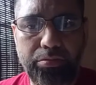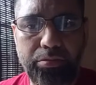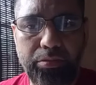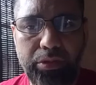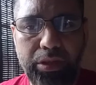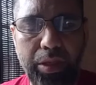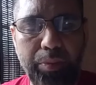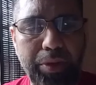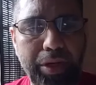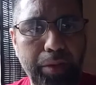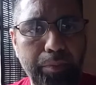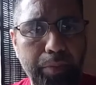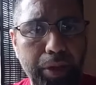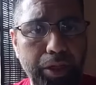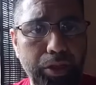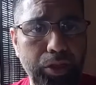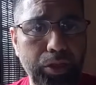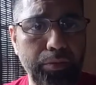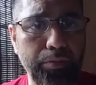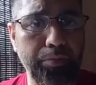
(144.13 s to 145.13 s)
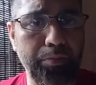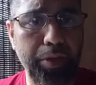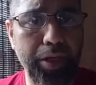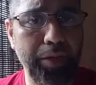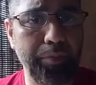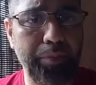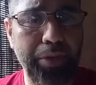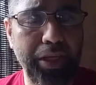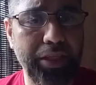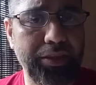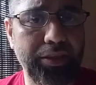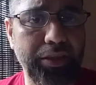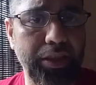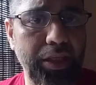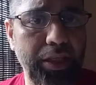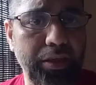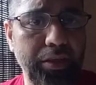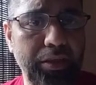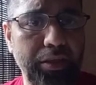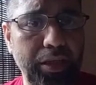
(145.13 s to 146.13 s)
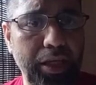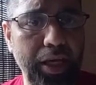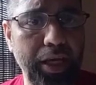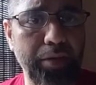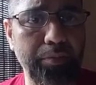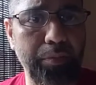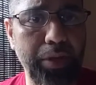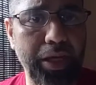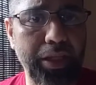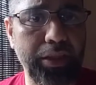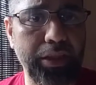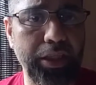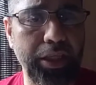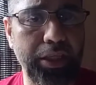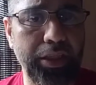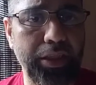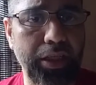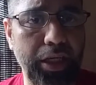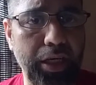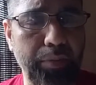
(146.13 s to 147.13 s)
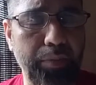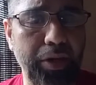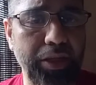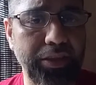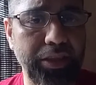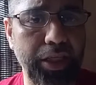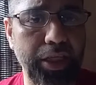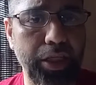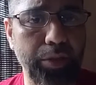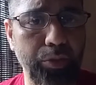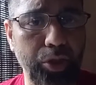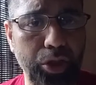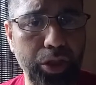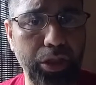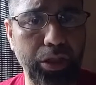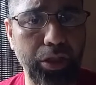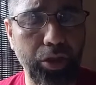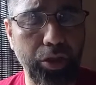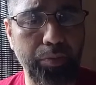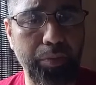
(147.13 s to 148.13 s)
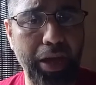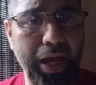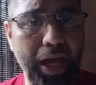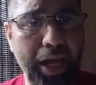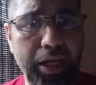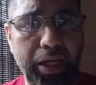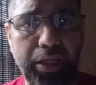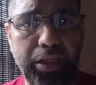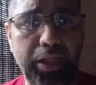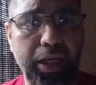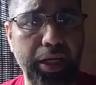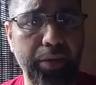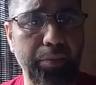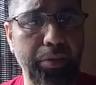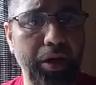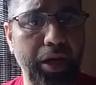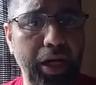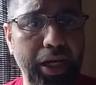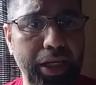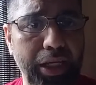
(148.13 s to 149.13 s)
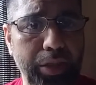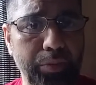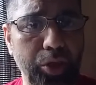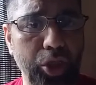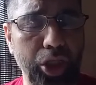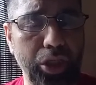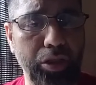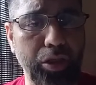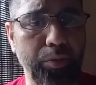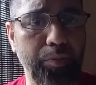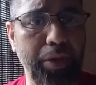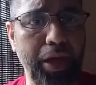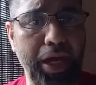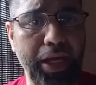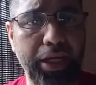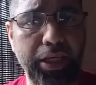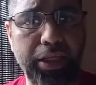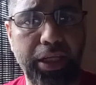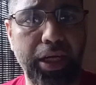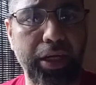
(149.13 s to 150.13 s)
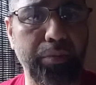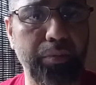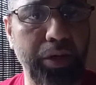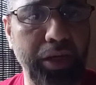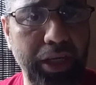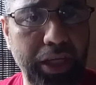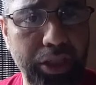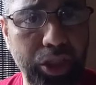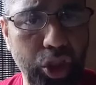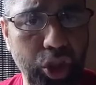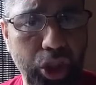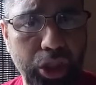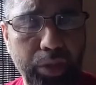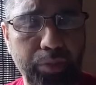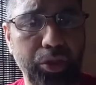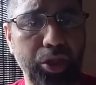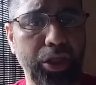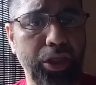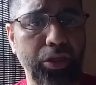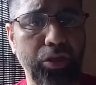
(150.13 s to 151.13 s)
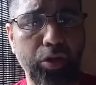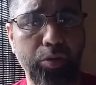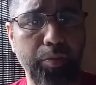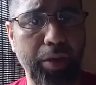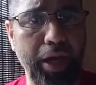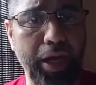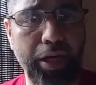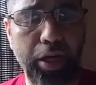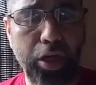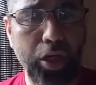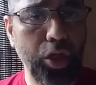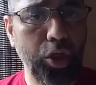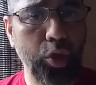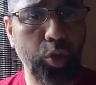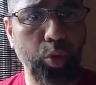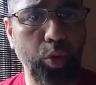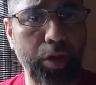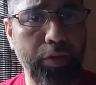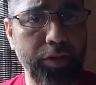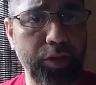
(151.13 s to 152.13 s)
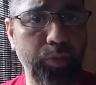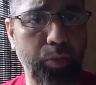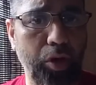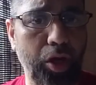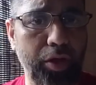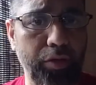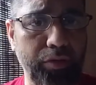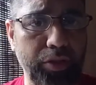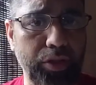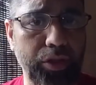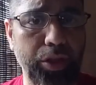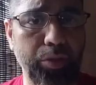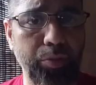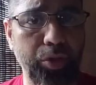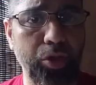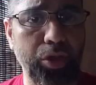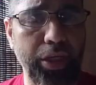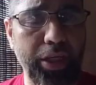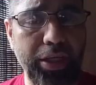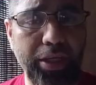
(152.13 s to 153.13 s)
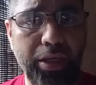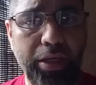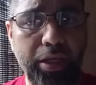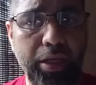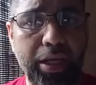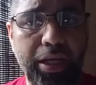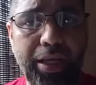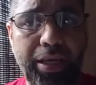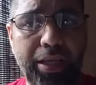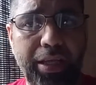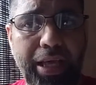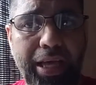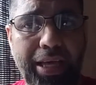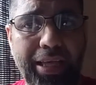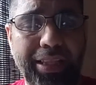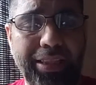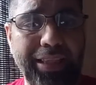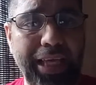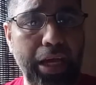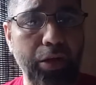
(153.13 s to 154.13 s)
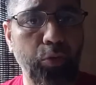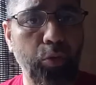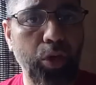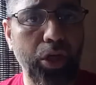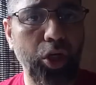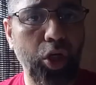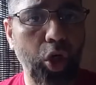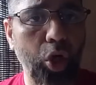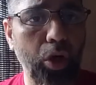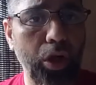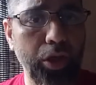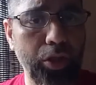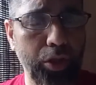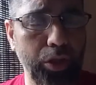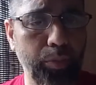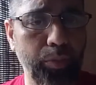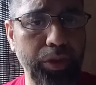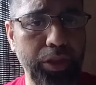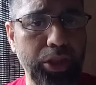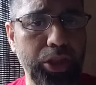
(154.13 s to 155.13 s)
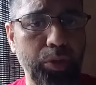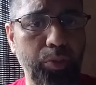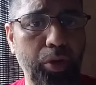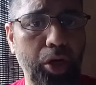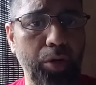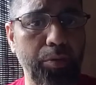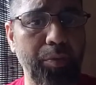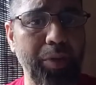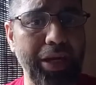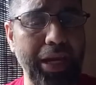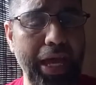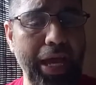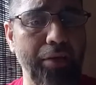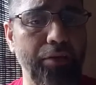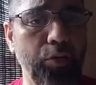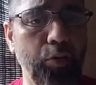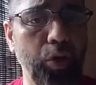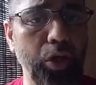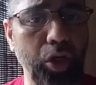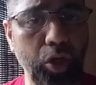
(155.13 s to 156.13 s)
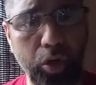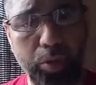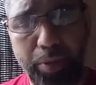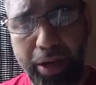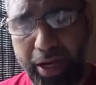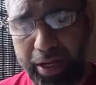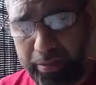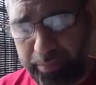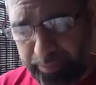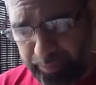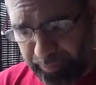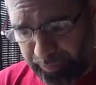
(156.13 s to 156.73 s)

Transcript: they made a big scene and made the entire Pakistani community look bad, entire Bengali community look bad, entire Bangladeshi community look bad. Whoever is part of this community, that one call to the police department made everyone look bad.